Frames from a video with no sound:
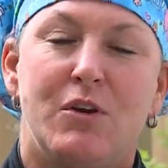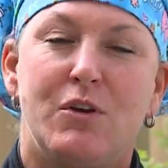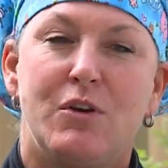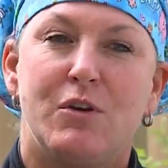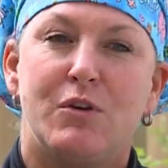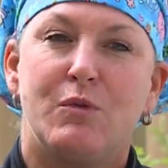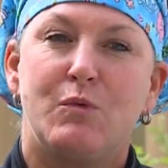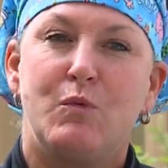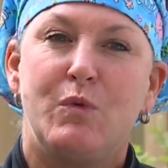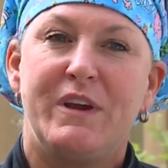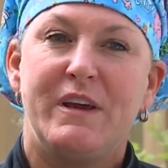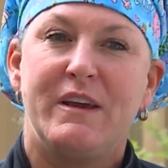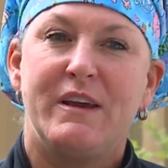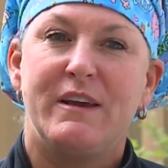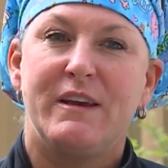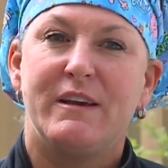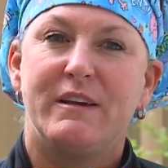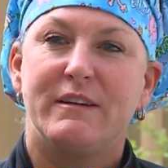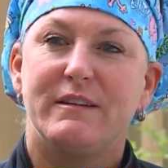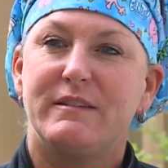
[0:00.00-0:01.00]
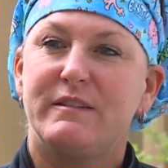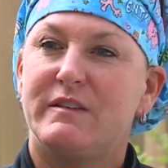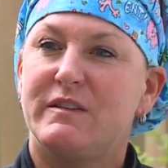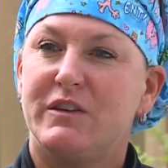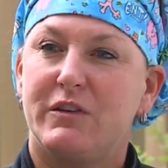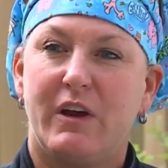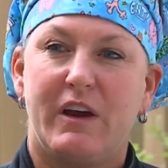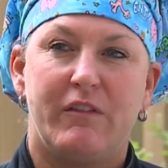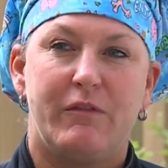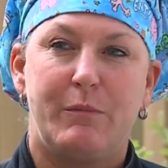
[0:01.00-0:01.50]
you know, we
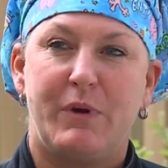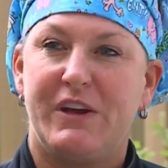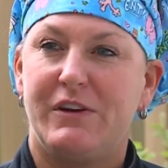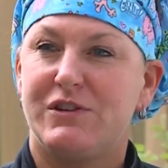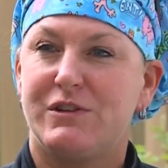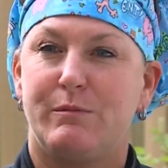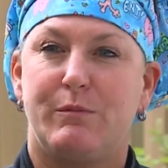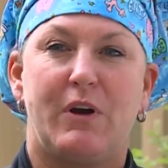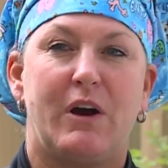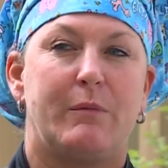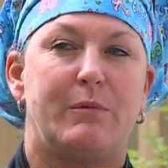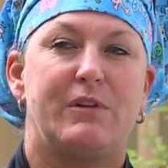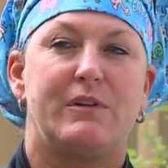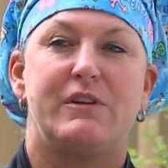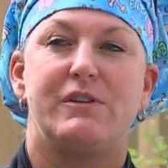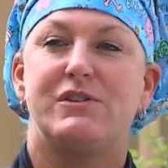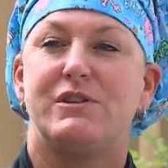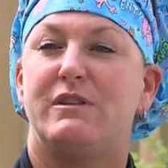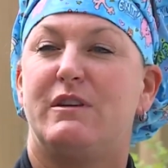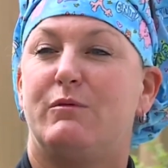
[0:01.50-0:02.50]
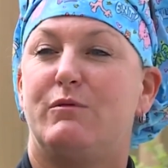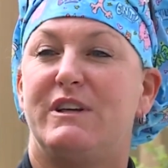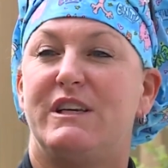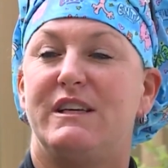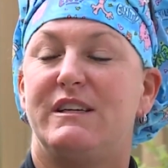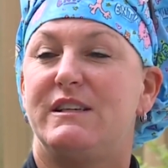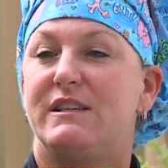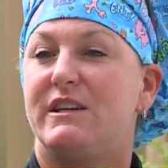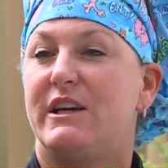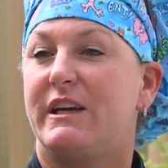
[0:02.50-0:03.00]
still have patient population that we
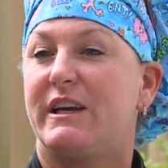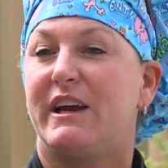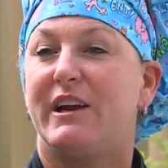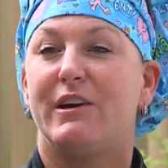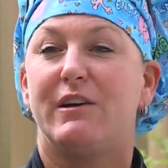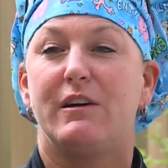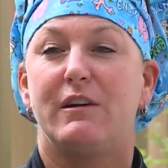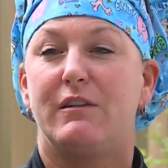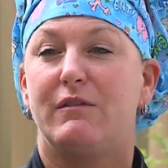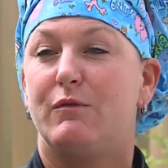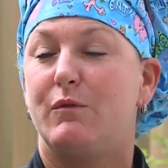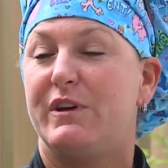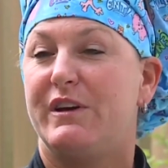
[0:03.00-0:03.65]
need to take care of.